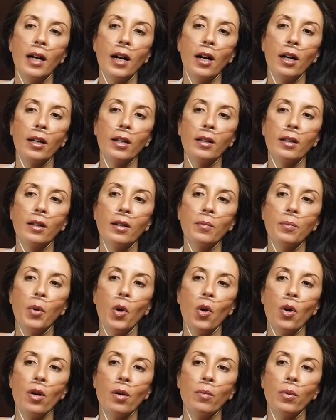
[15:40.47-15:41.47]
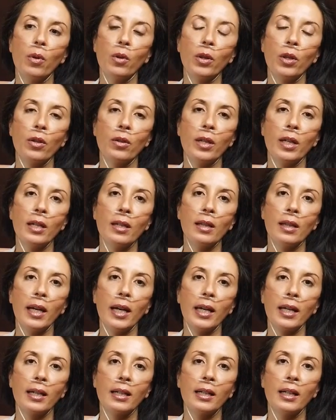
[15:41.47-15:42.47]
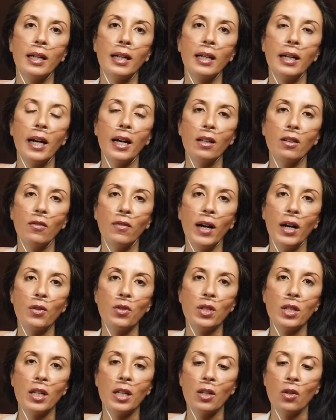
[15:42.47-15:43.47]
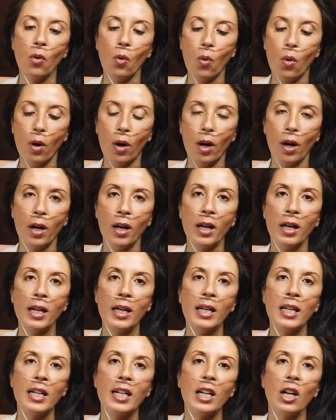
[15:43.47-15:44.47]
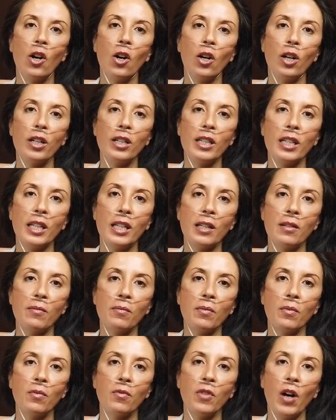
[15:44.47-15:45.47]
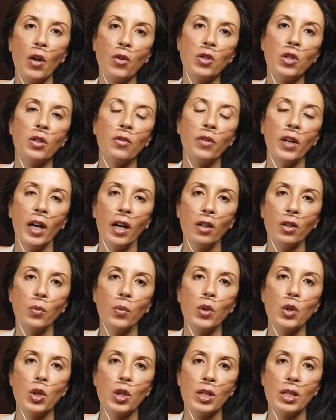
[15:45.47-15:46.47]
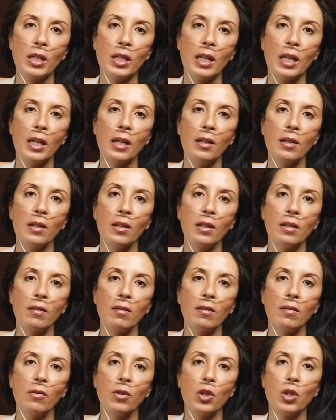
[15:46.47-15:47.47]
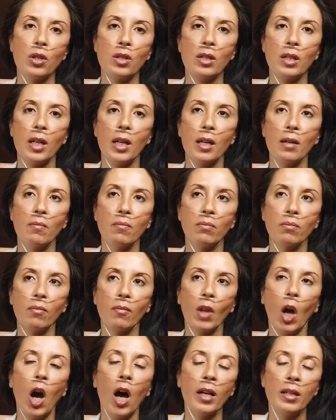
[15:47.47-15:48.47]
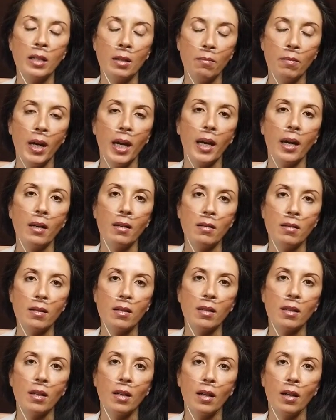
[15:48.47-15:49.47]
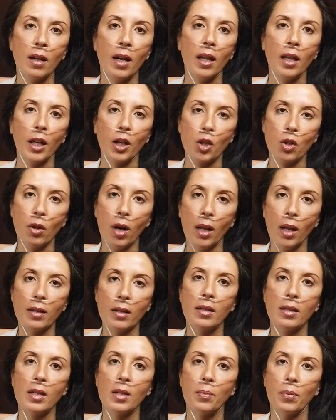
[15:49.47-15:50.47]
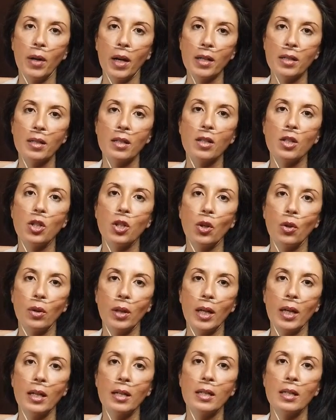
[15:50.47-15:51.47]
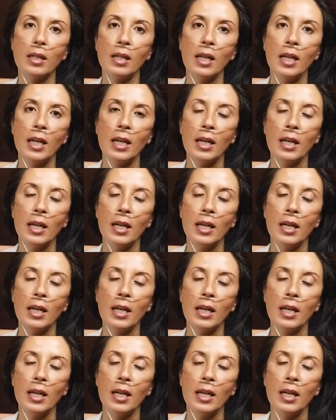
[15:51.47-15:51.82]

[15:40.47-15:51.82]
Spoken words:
our little portable unit like Health Fountain, or the Fountain of Health, which is a on-demand electrolysis process unit